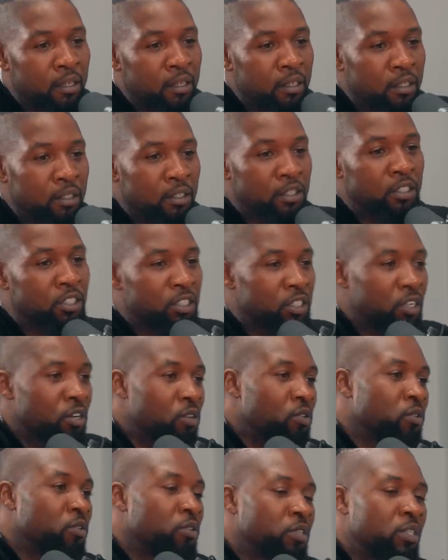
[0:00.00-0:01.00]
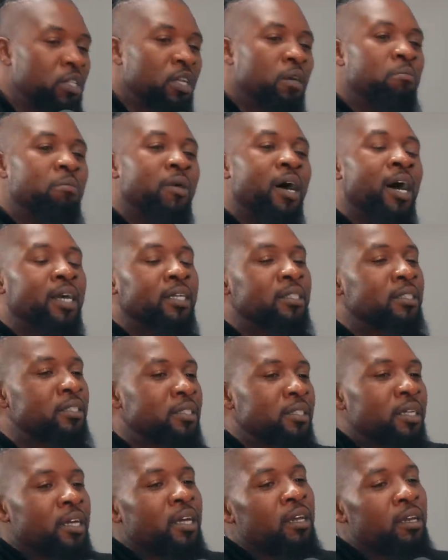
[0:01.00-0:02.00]
Uh, so the
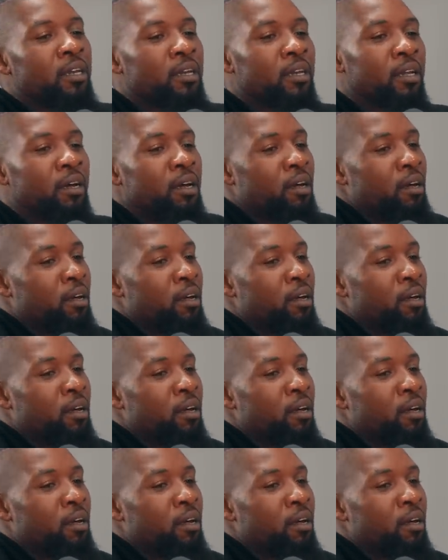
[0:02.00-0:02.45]
mindset